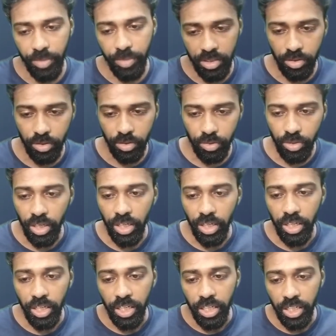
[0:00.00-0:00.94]
So
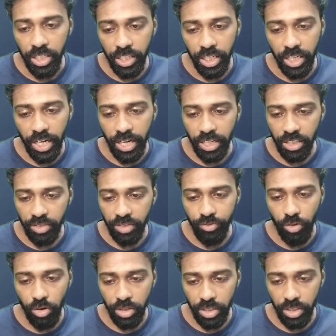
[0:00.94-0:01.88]
India ranked
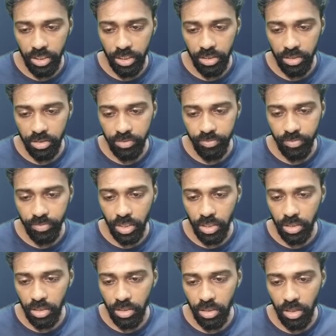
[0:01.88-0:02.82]
40
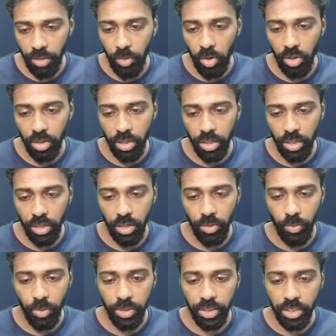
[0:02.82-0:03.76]
among
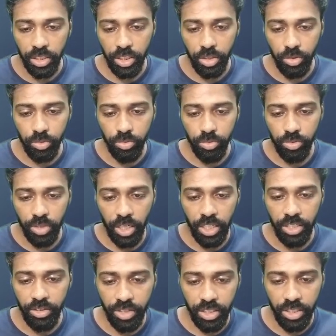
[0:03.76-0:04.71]
132
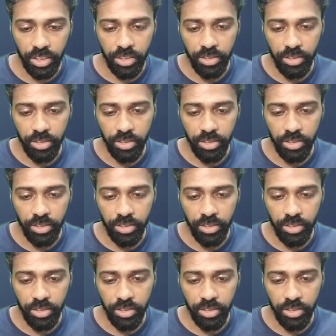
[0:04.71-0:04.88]
countries,